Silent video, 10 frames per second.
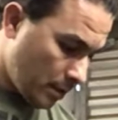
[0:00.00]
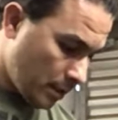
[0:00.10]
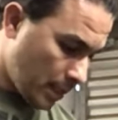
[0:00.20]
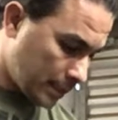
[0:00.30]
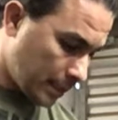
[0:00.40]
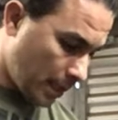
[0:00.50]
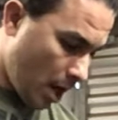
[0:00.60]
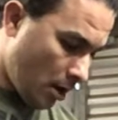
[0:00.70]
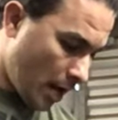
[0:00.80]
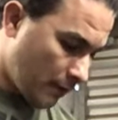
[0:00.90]
Like I said,
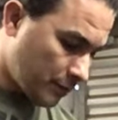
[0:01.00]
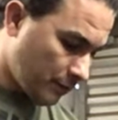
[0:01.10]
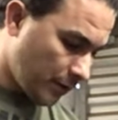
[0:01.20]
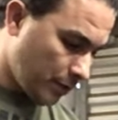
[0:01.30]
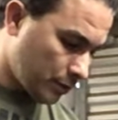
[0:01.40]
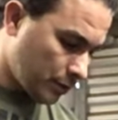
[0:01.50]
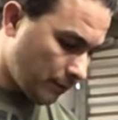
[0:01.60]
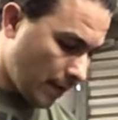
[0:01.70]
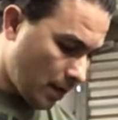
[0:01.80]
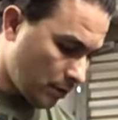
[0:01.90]
I'll have some videos of
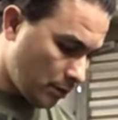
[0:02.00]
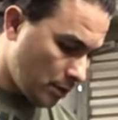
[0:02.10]
how to